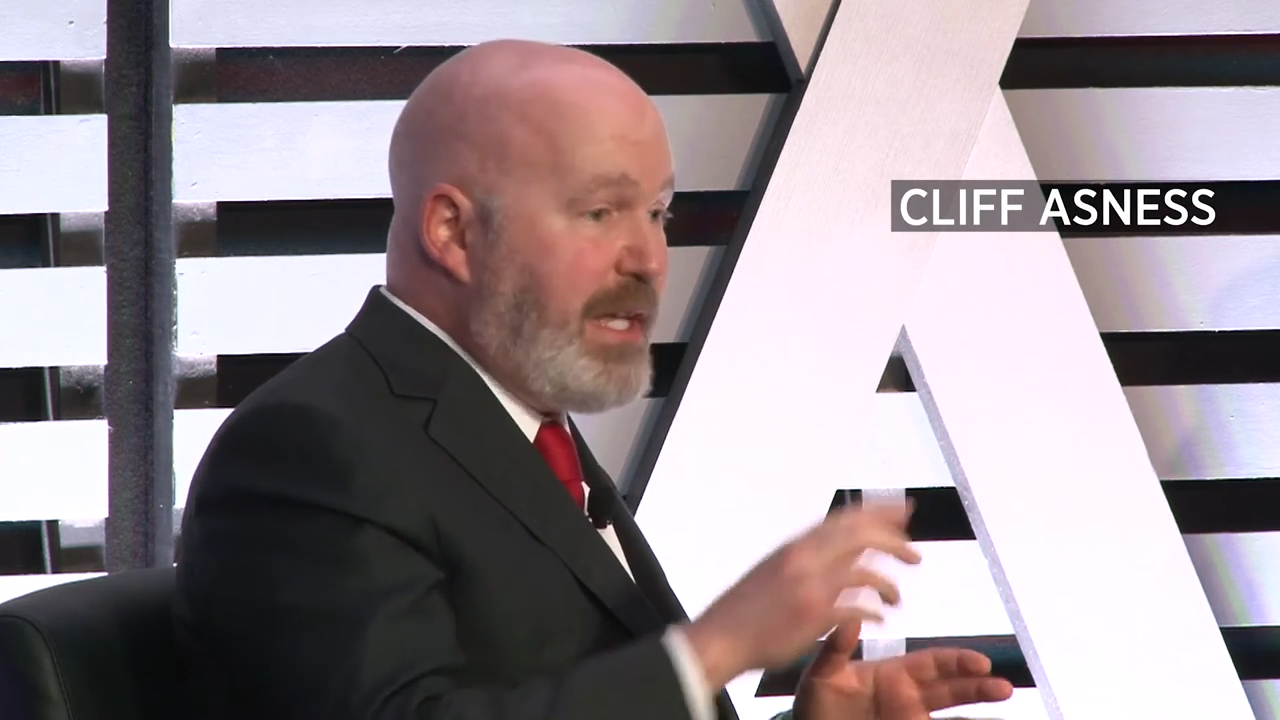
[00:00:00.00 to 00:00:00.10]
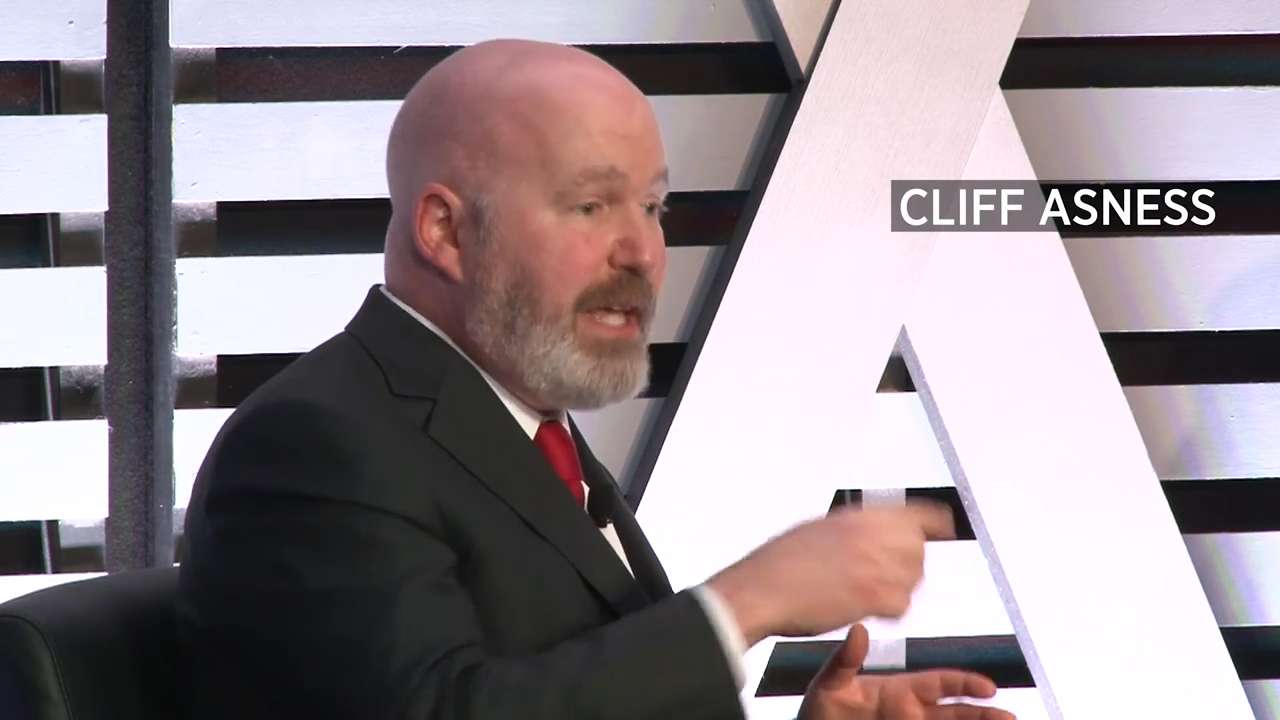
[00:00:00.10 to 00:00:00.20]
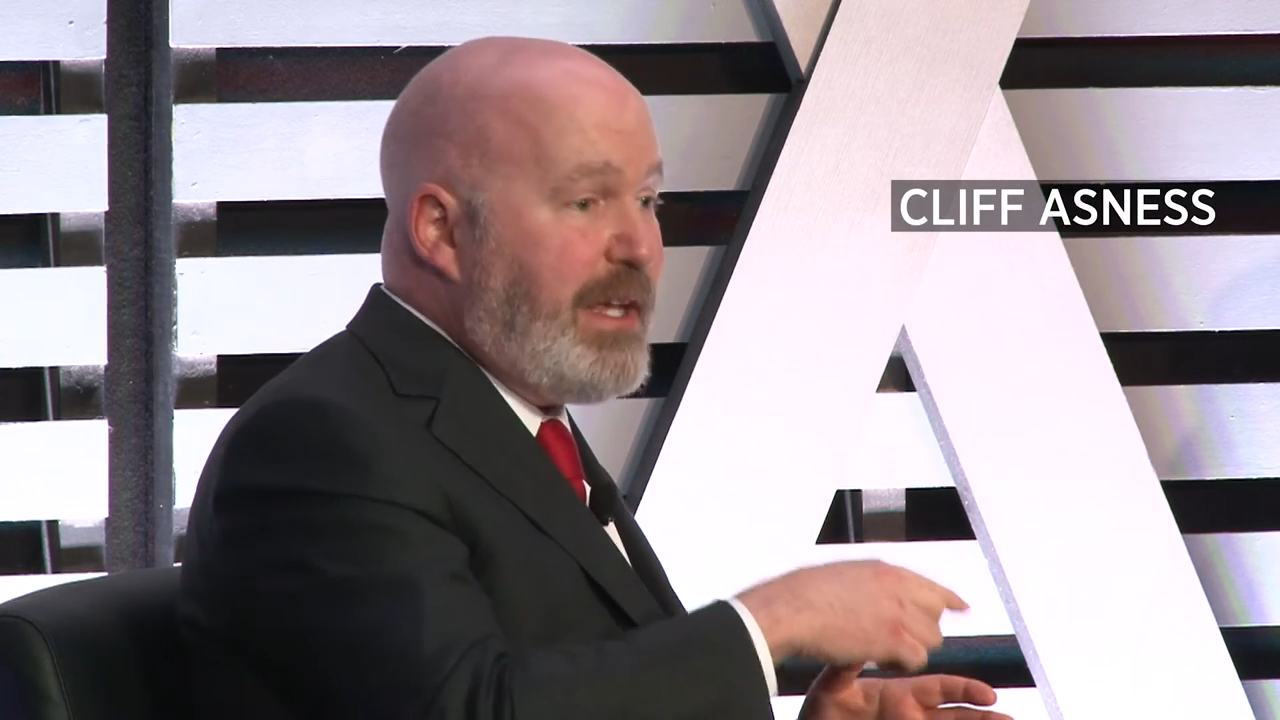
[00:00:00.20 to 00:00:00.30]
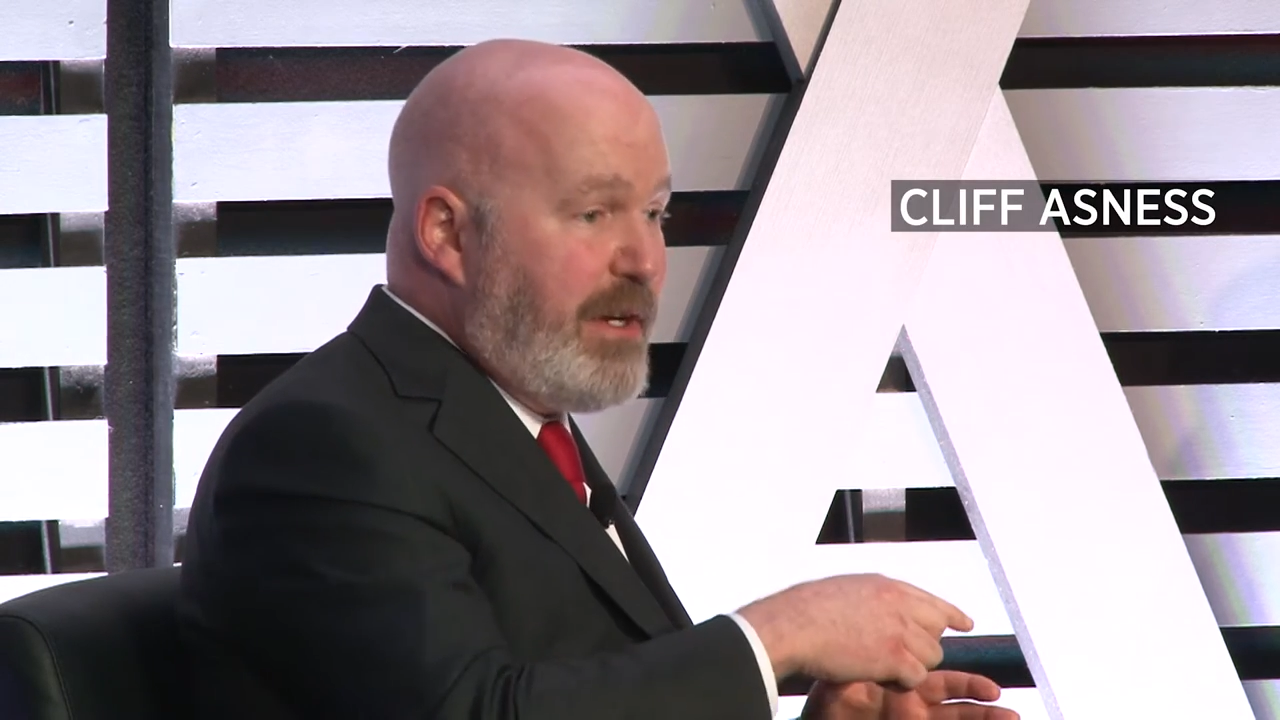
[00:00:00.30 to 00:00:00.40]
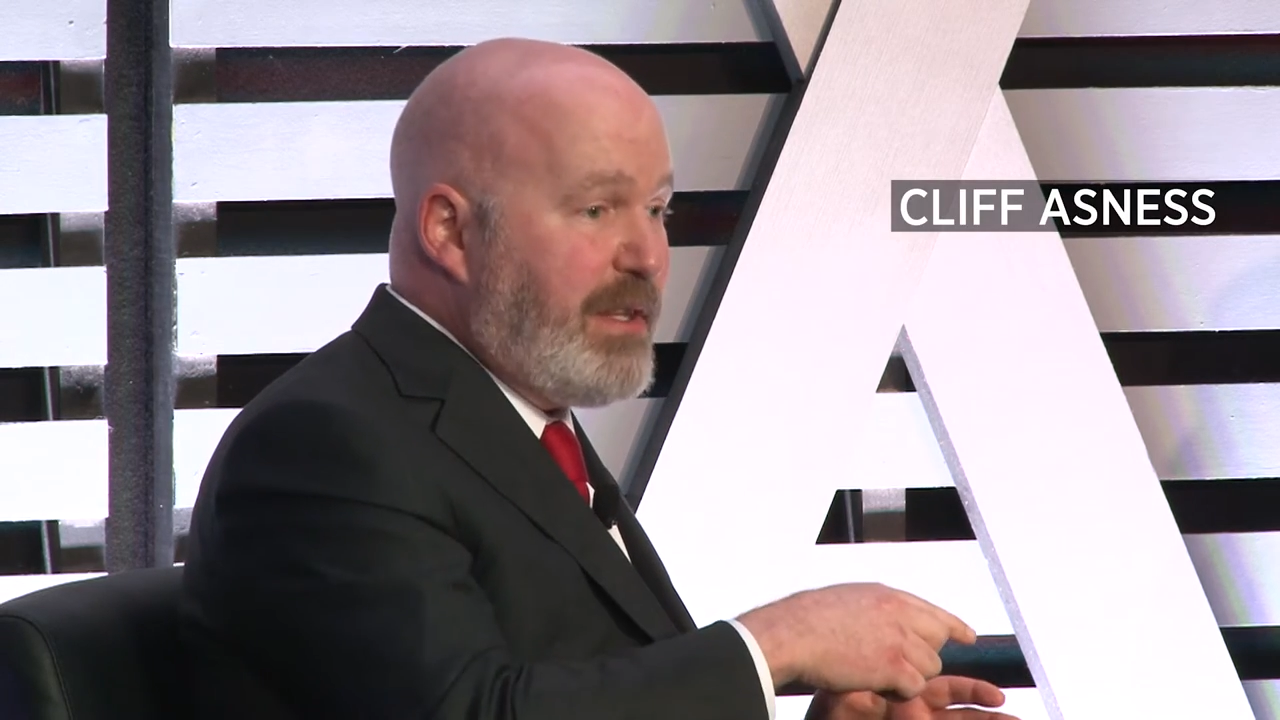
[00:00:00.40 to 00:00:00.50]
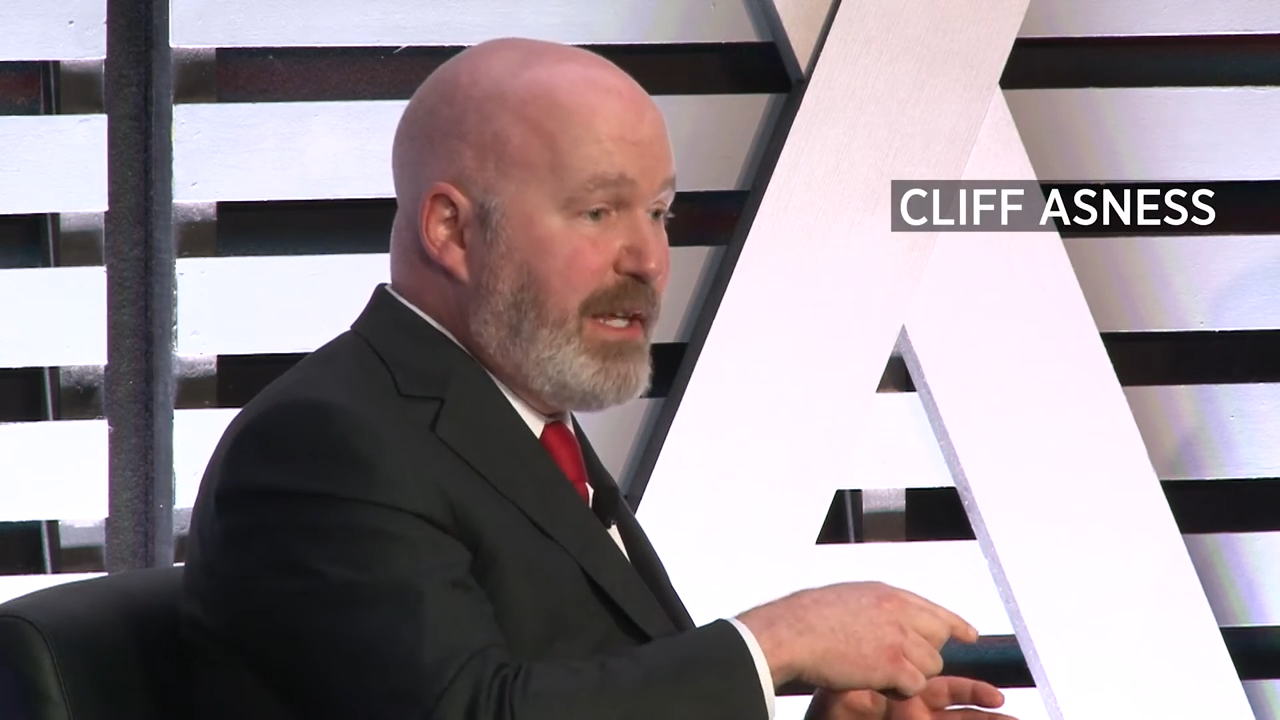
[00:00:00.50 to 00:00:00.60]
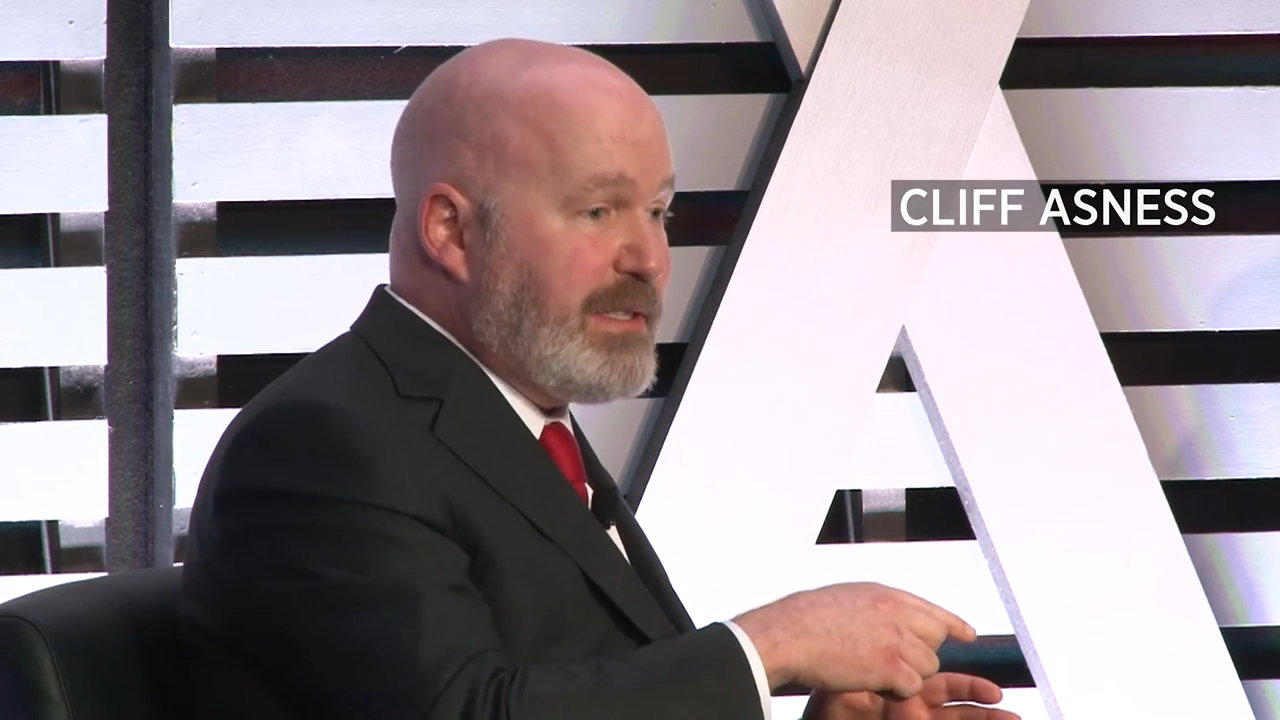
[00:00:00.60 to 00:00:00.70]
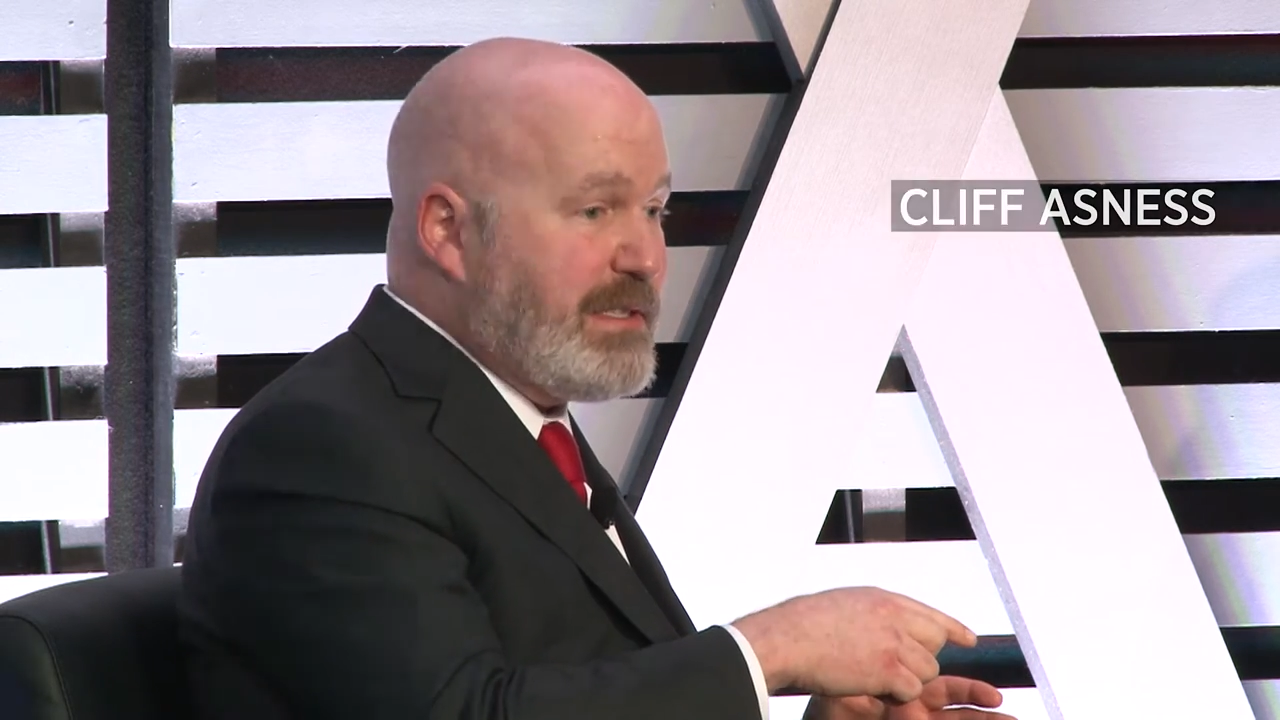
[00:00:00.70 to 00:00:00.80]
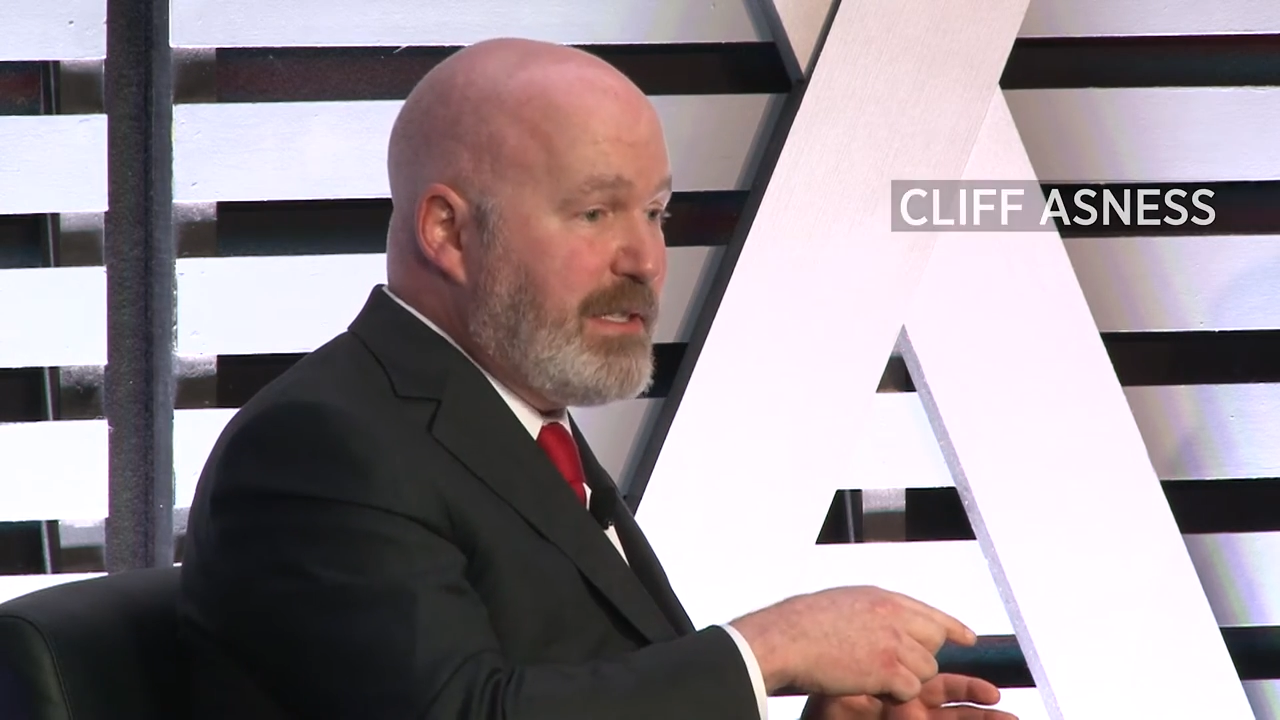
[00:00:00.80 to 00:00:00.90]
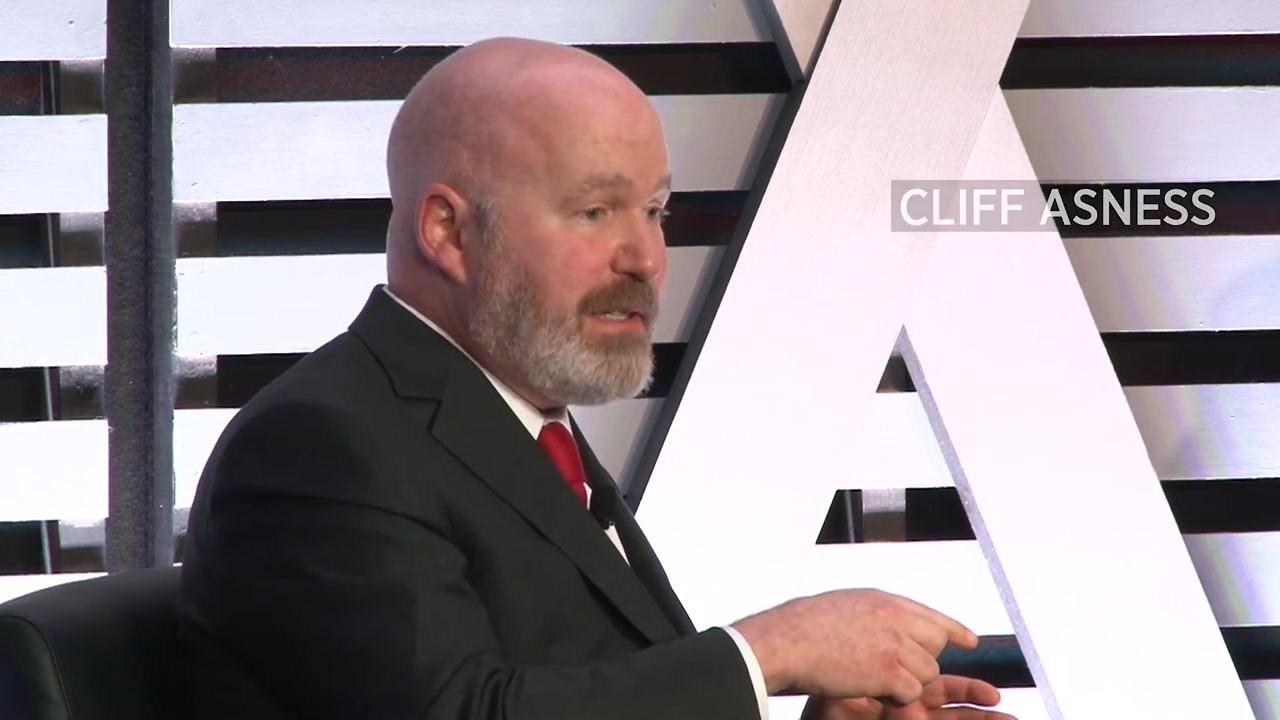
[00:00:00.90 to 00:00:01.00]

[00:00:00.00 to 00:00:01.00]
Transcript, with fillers: geekier things